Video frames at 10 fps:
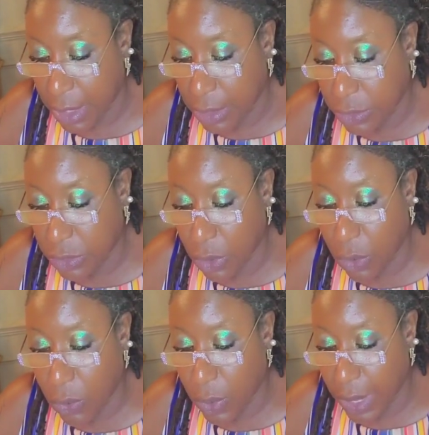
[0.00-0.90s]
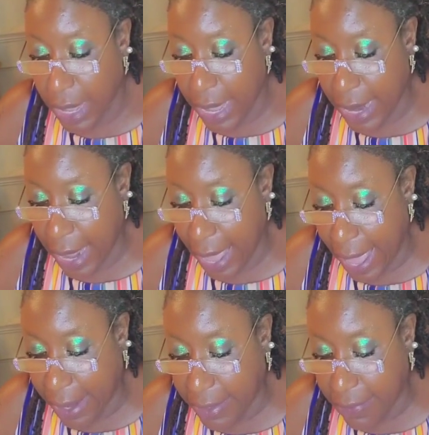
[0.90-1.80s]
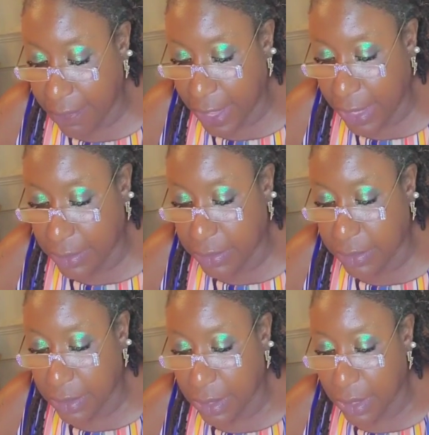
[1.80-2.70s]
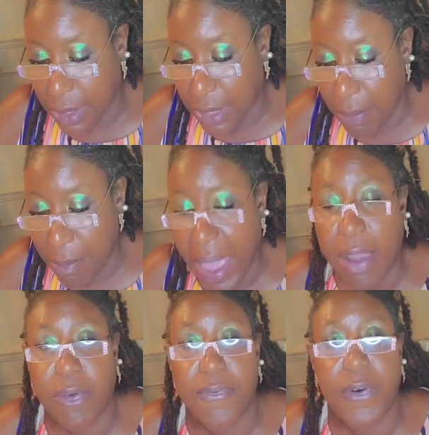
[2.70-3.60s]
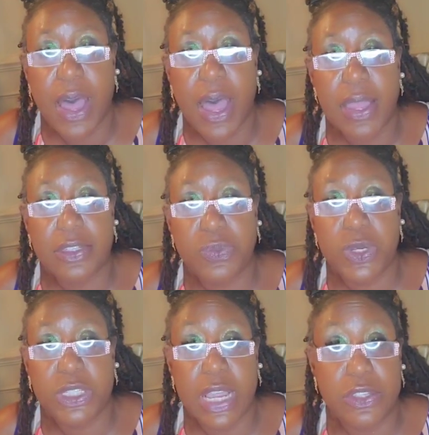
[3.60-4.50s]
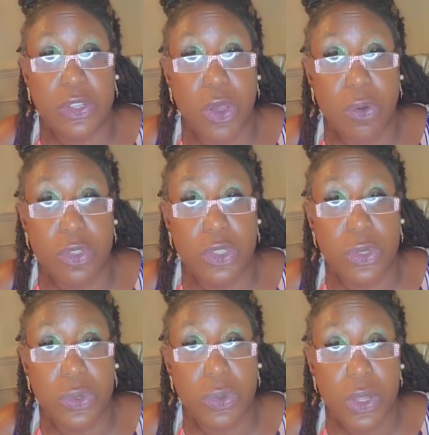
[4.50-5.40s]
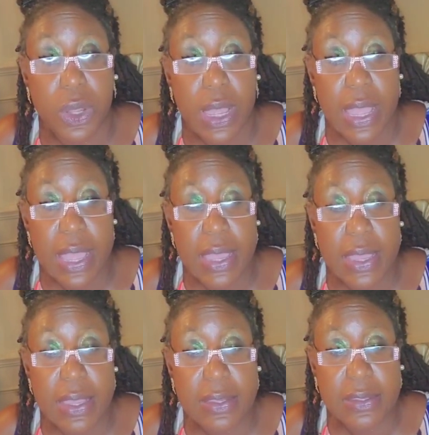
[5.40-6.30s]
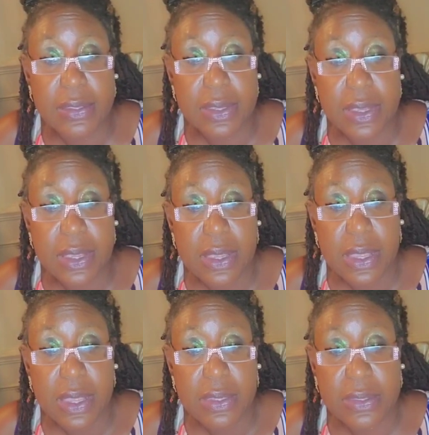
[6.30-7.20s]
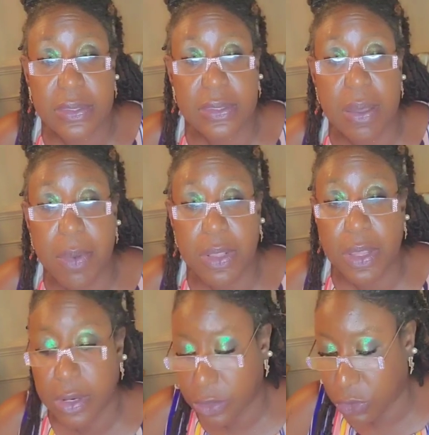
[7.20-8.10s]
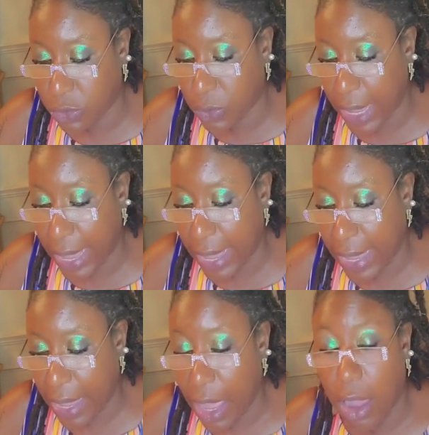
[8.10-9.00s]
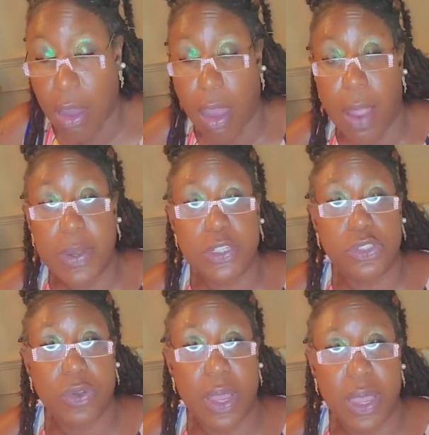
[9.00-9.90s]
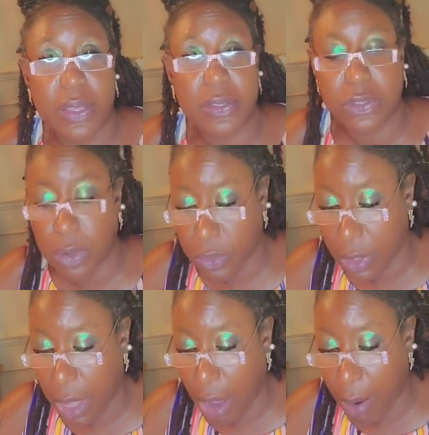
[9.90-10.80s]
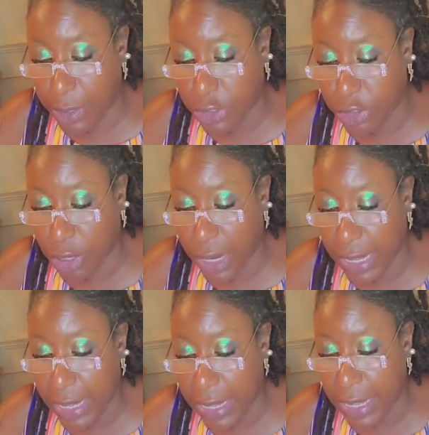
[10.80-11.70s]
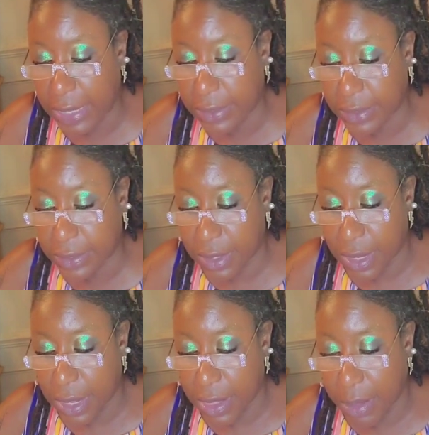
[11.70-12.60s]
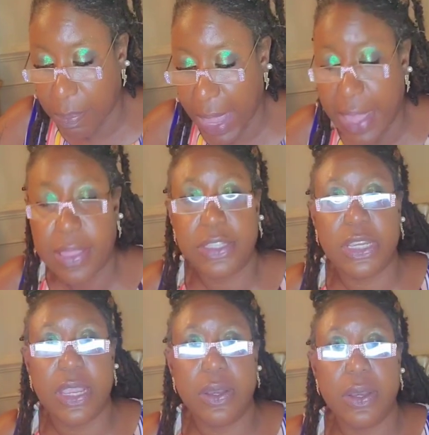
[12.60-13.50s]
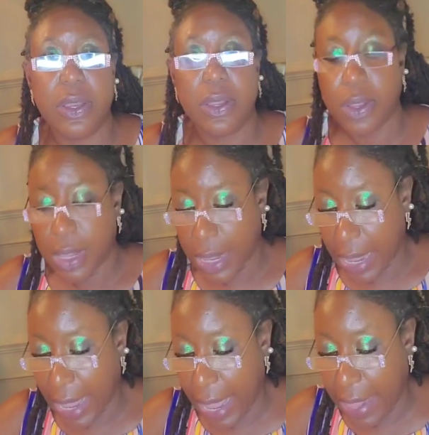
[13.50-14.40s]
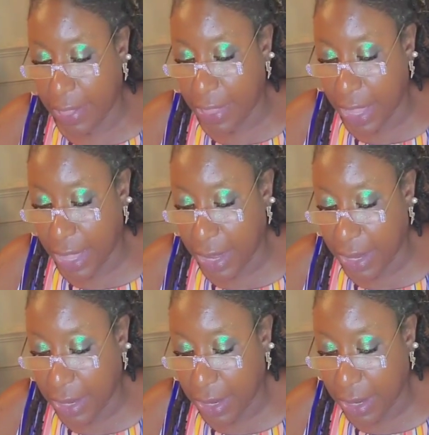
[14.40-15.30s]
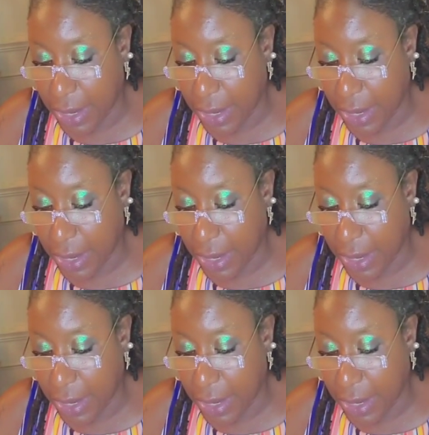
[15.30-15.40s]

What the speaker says: So it activates the macrophage, which I told you is similar to a garbage truck. So the garbage truck eats the pathogen, and then